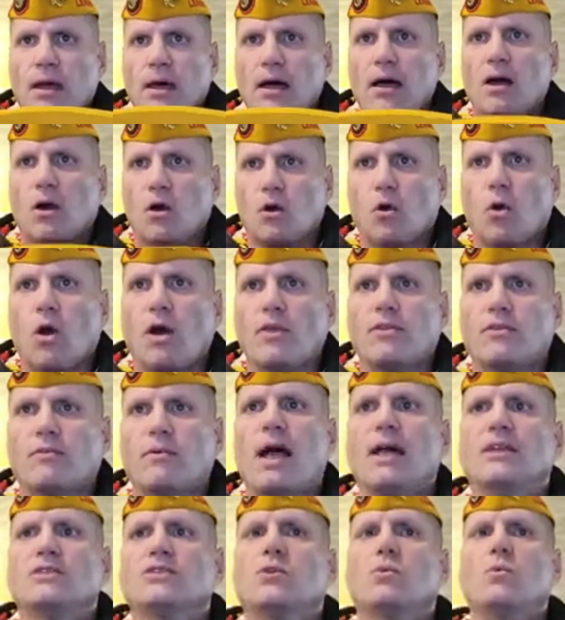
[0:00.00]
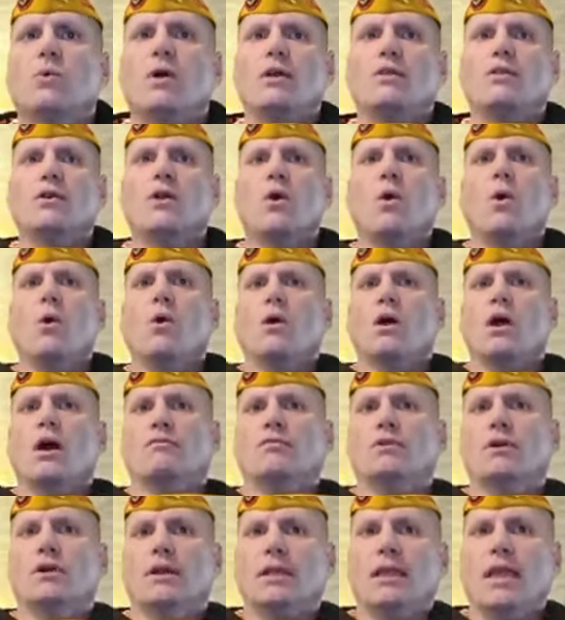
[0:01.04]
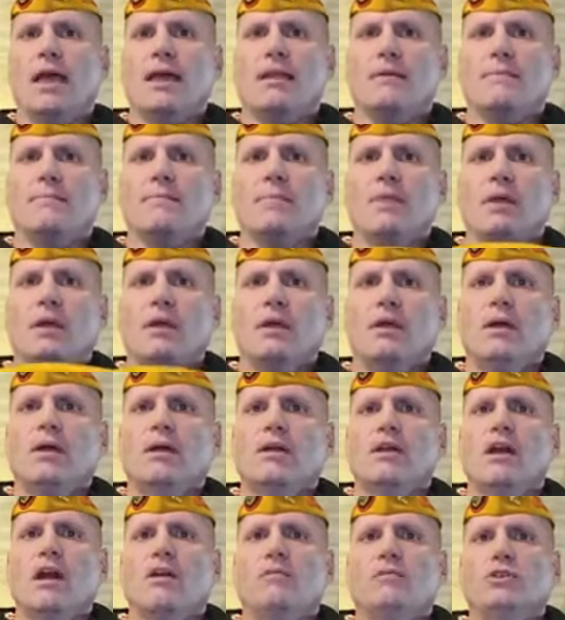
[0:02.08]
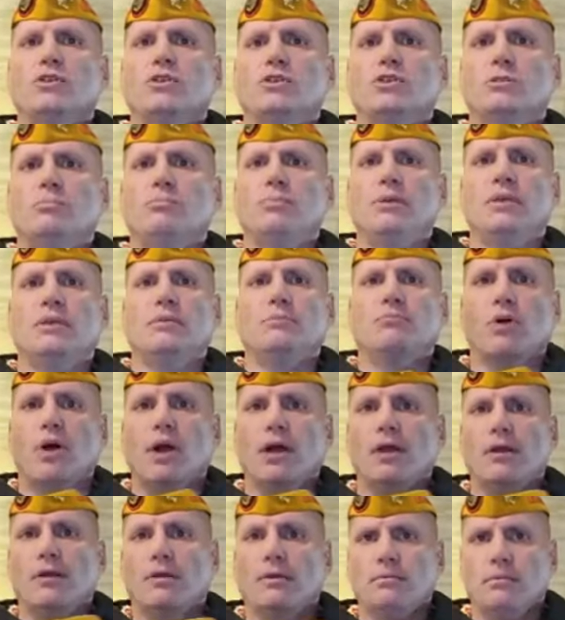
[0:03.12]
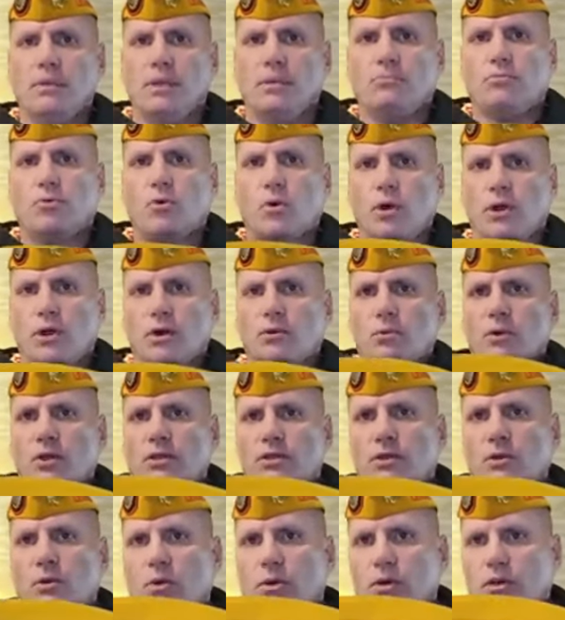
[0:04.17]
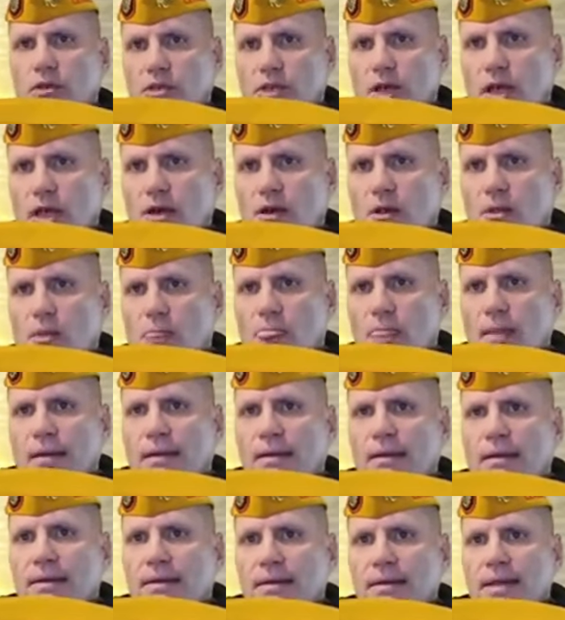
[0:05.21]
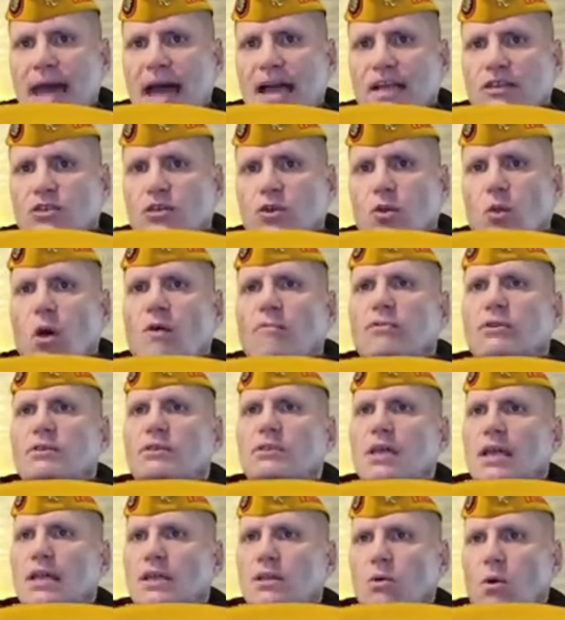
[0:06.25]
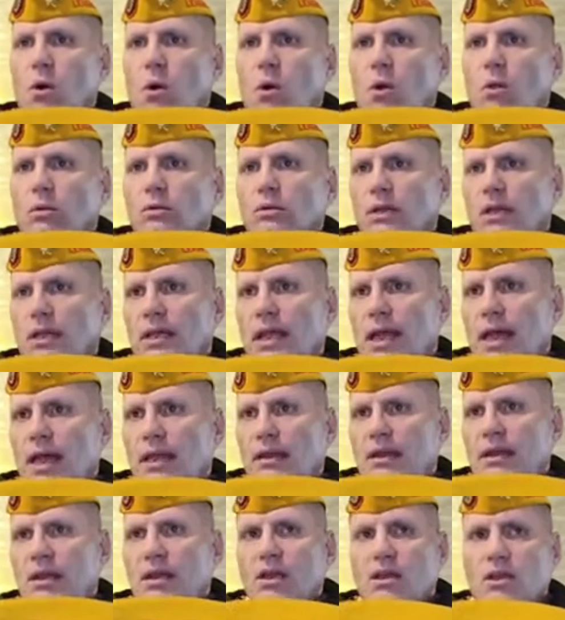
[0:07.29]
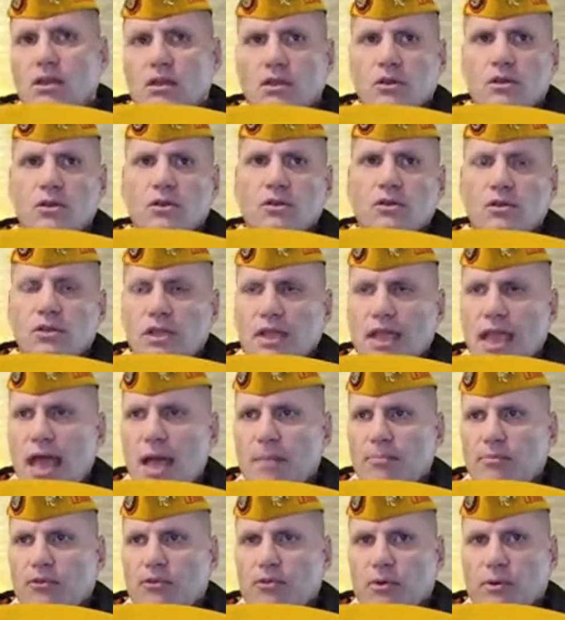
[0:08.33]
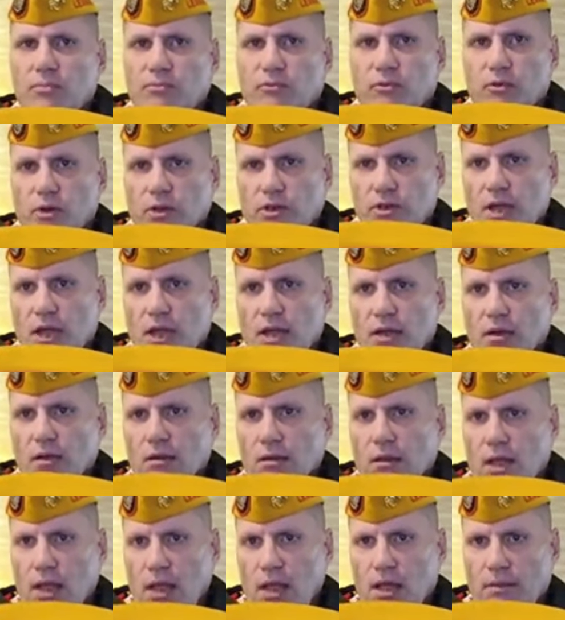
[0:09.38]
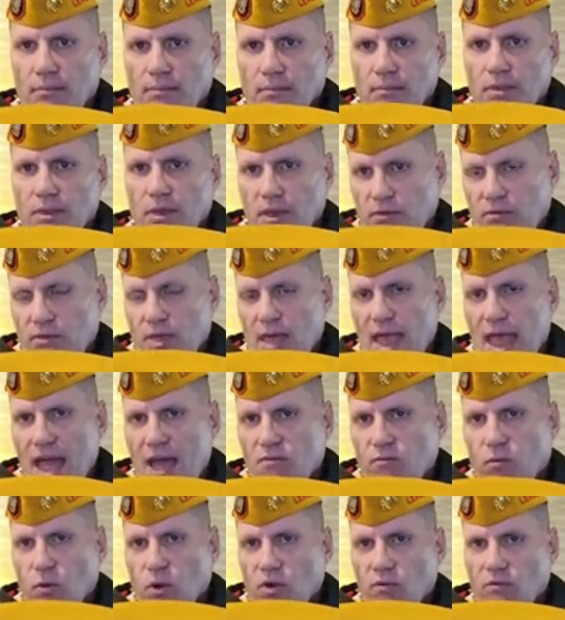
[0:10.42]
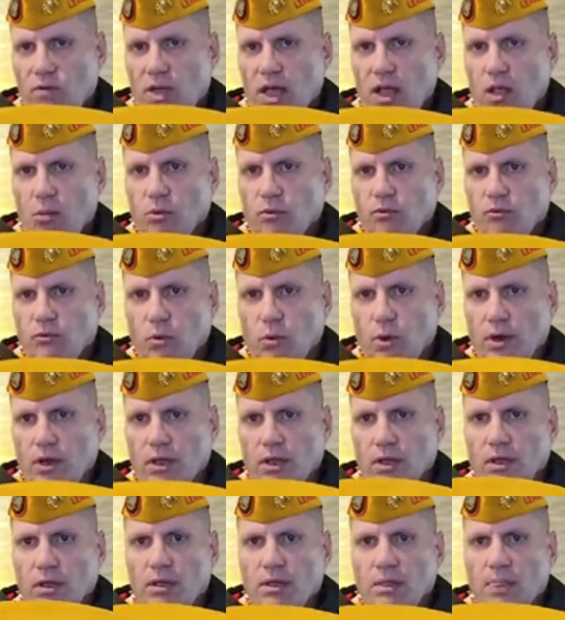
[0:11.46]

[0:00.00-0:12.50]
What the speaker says: are authorized to wear the gold cover. Again, cover should be embroidered with your title, national office that you hold, and again, you can use a cap strip for a title if they have one available for you.